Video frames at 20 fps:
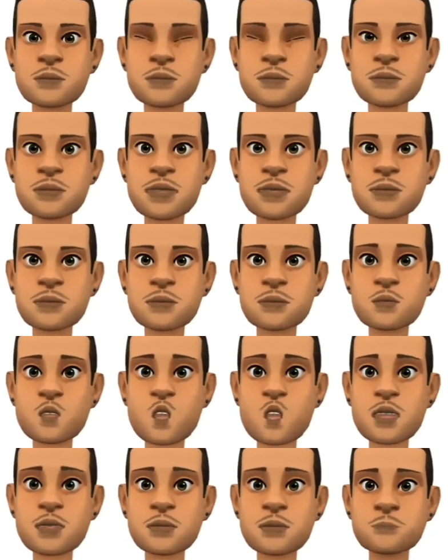The
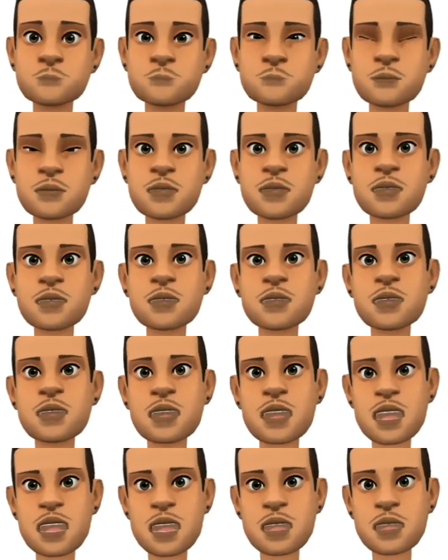fourth
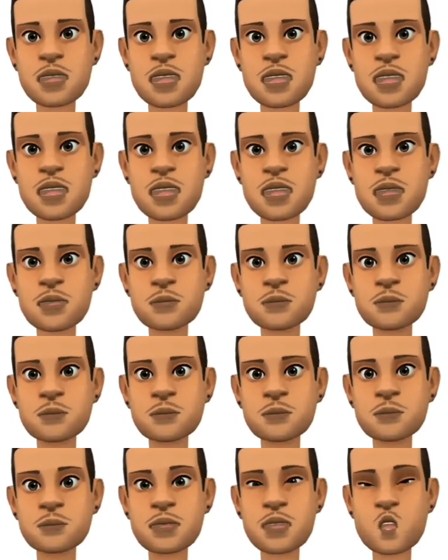intervention that
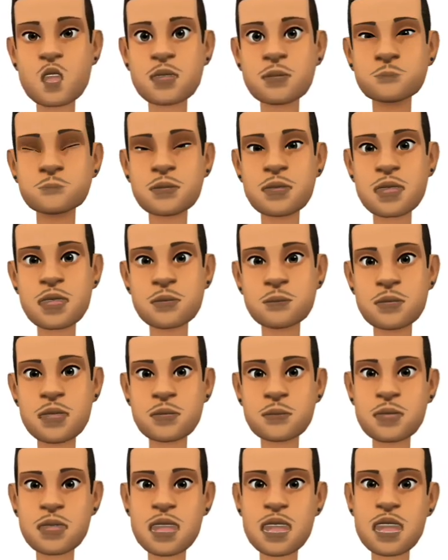SA
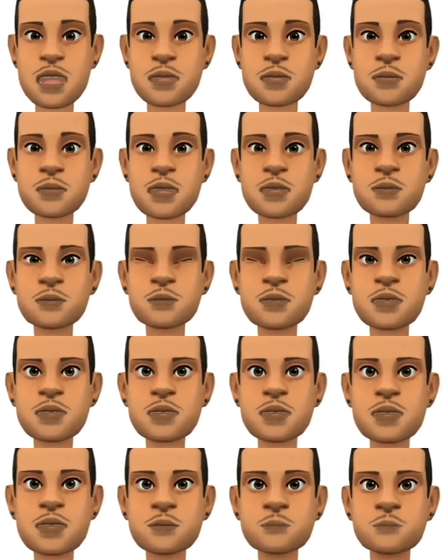desperately needs to be
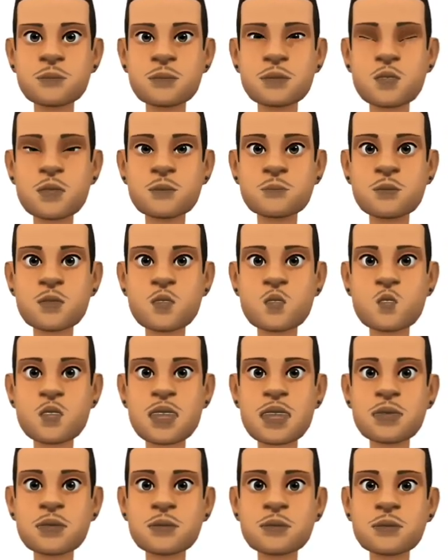transformed
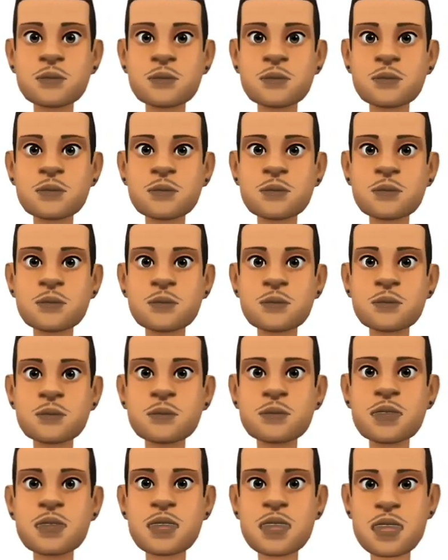
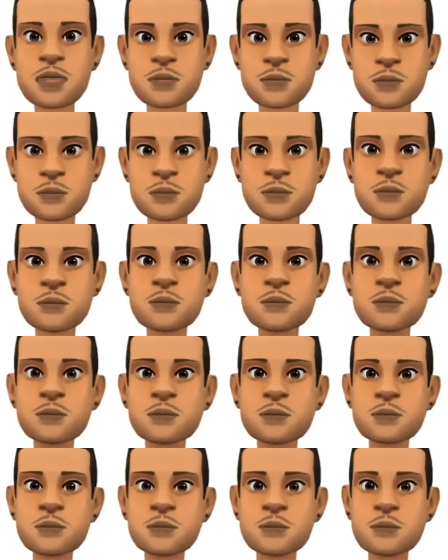is
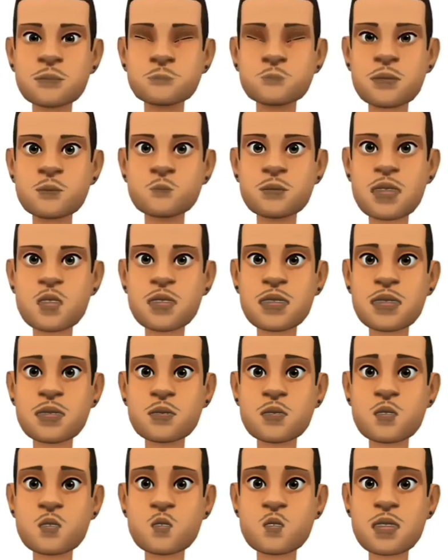our
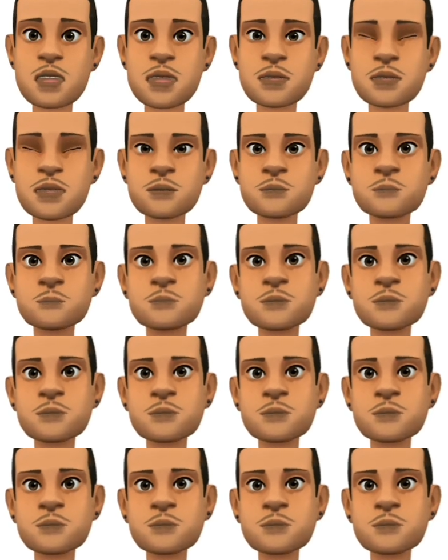education system